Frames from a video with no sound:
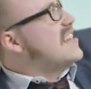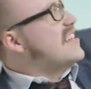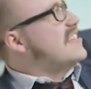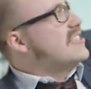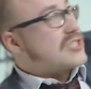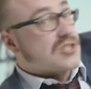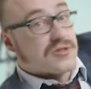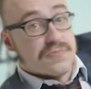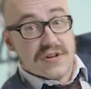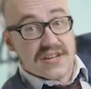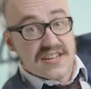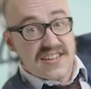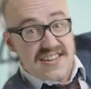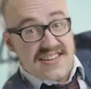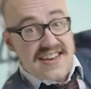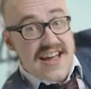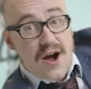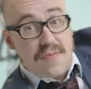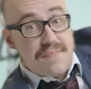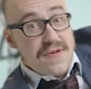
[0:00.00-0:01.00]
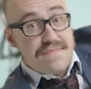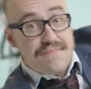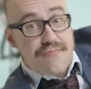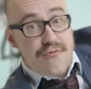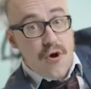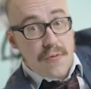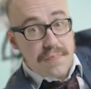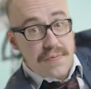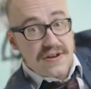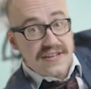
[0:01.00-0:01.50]
and instrument can now be
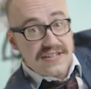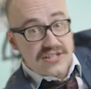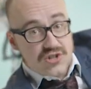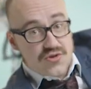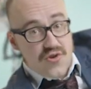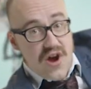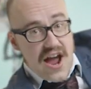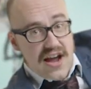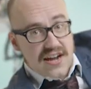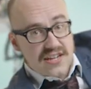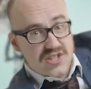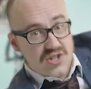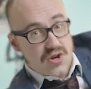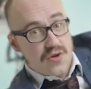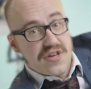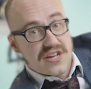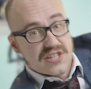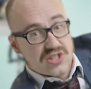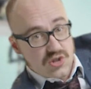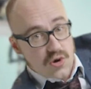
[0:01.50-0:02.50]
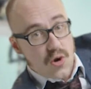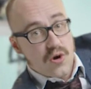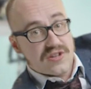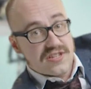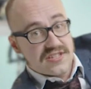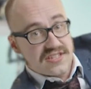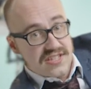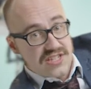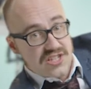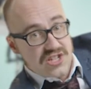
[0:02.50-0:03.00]
properly tracked so that
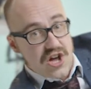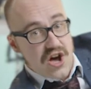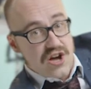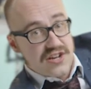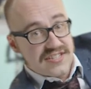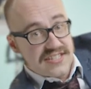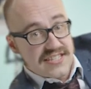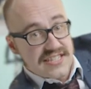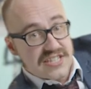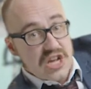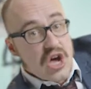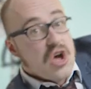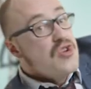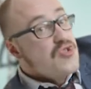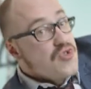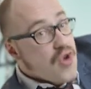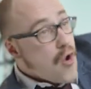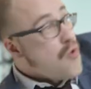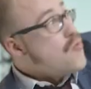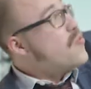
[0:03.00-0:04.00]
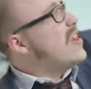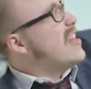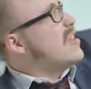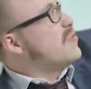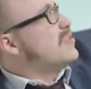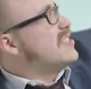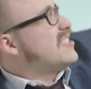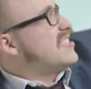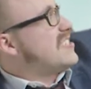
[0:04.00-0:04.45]
doctors and nurses know when it was